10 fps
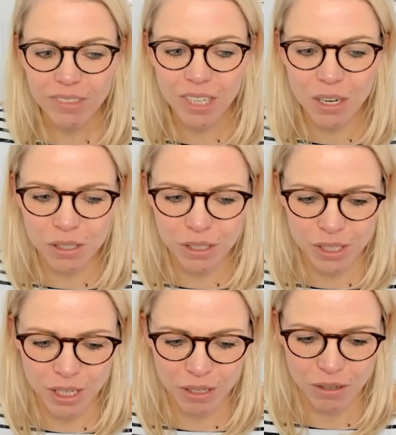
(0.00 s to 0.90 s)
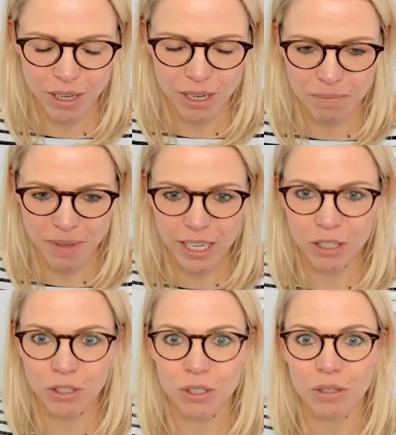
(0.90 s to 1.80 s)
also
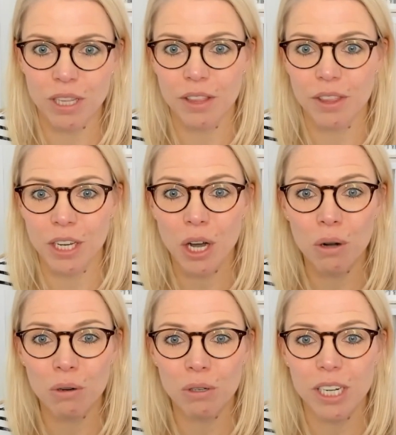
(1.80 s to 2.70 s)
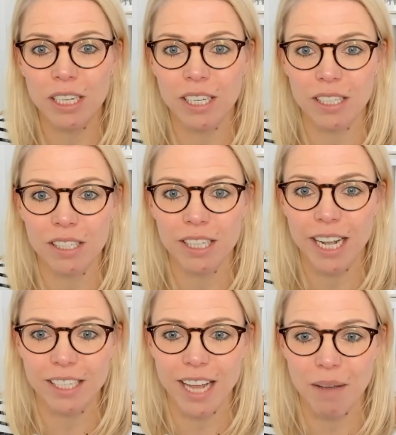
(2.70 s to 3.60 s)
making sure that the coating doesn't
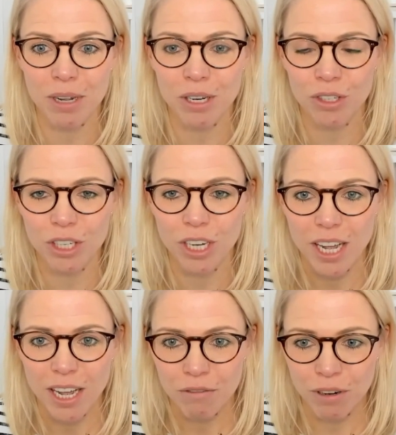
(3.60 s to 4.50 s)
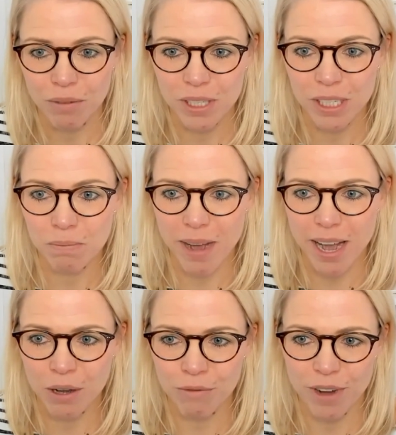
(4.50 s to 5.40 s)
take damage from these
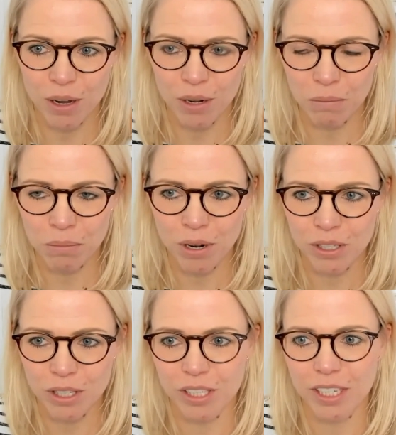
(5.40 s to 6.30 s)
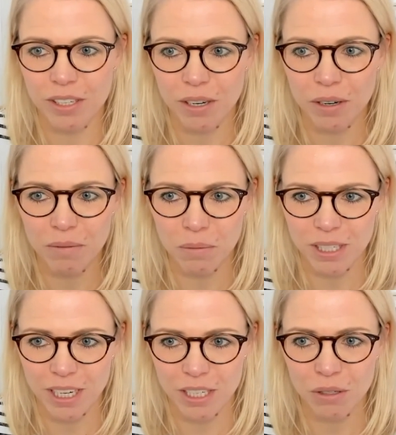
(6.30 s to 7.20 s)
biofouling processes. So what
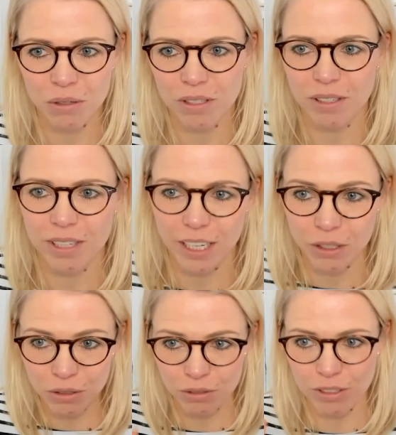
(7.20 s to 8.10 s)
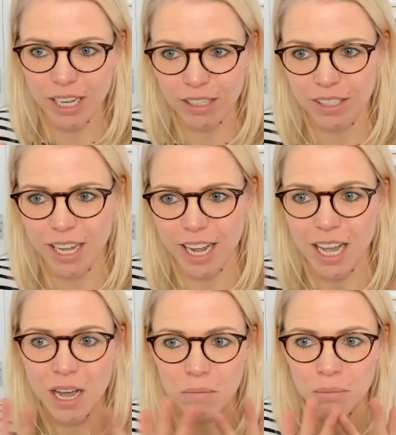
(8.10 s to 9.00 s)
they do is like two things. They
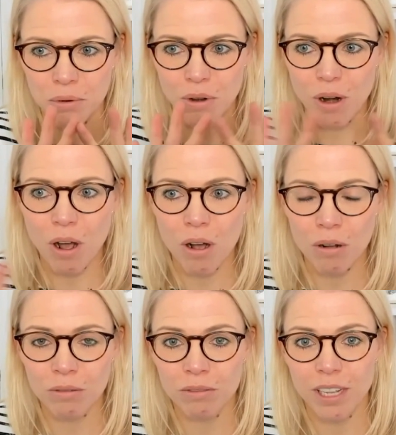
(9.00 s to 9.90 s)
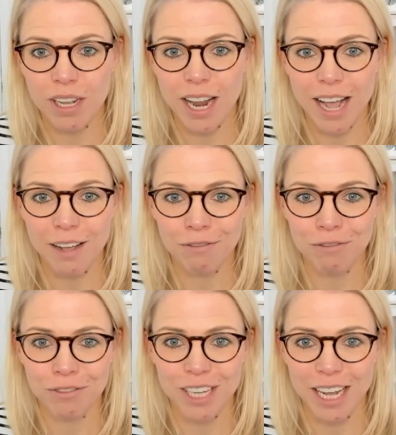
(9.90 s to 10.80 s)
prolong the life
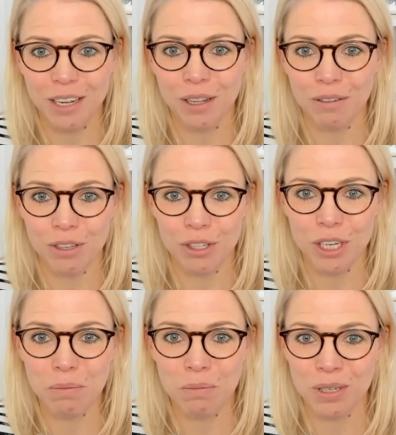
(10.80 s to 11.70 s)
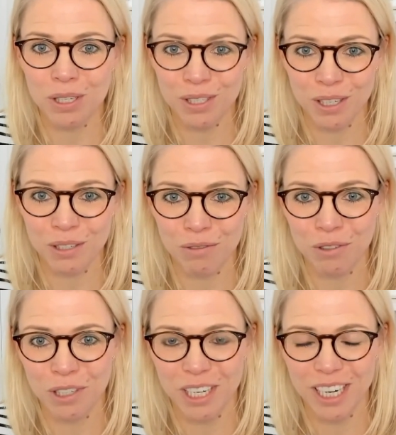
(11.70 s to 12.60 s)
cycle of the ship, which is good
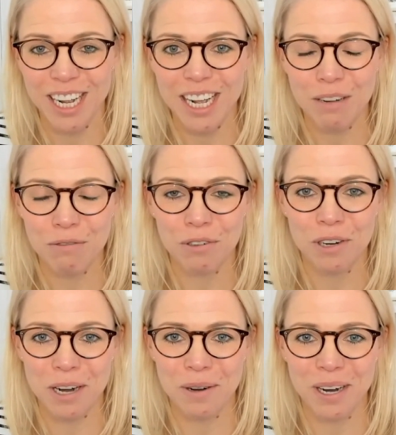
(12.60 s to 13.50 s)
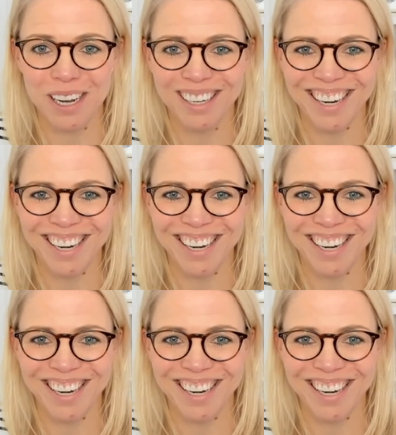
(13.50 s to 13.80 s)
for our